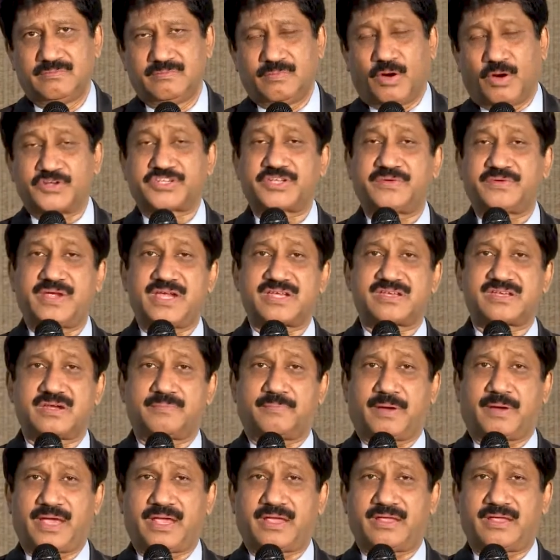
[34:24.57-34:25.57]

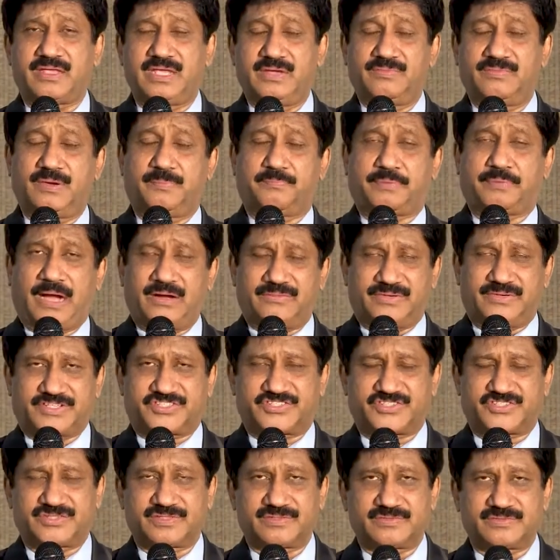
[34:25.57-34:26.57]
motivated by evil
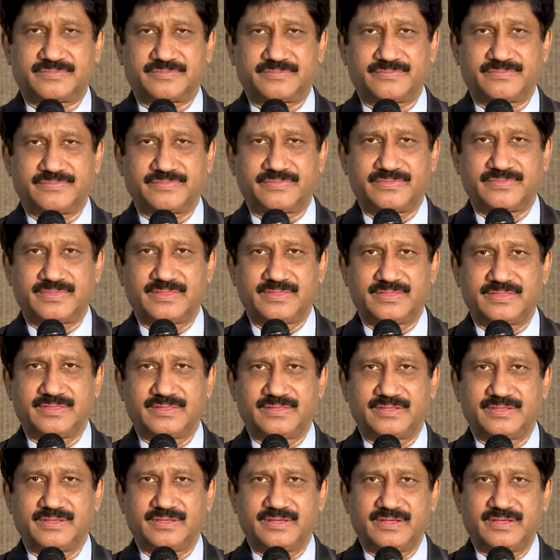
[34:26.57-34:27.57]
powers.
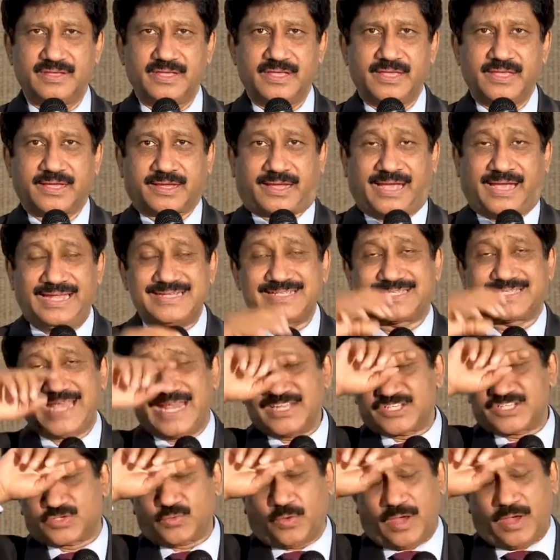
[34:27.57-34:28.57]
And
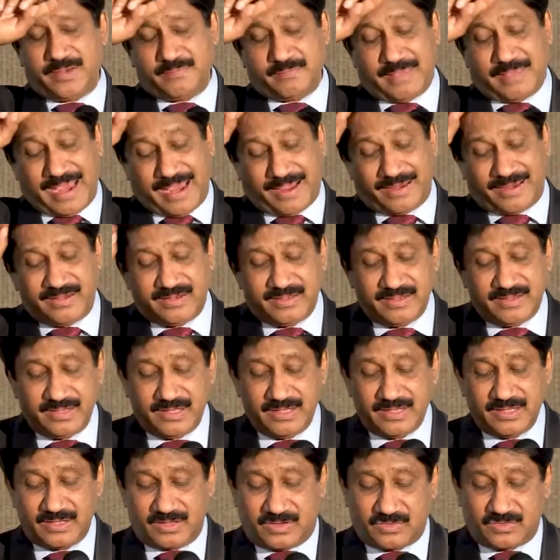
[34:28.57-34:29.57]
such one man,
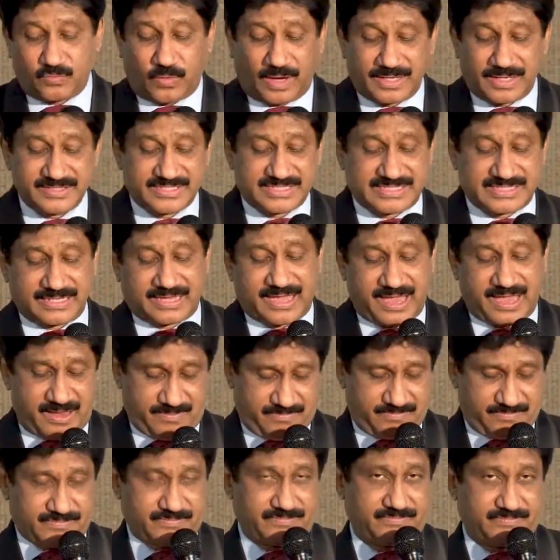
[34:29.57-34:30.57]
once he
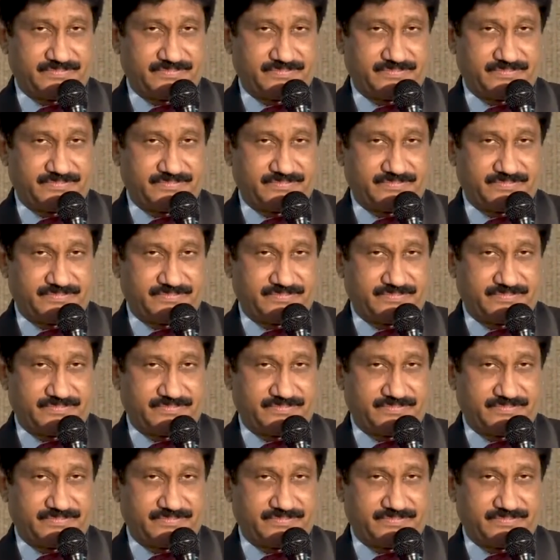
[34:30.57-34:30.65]
came,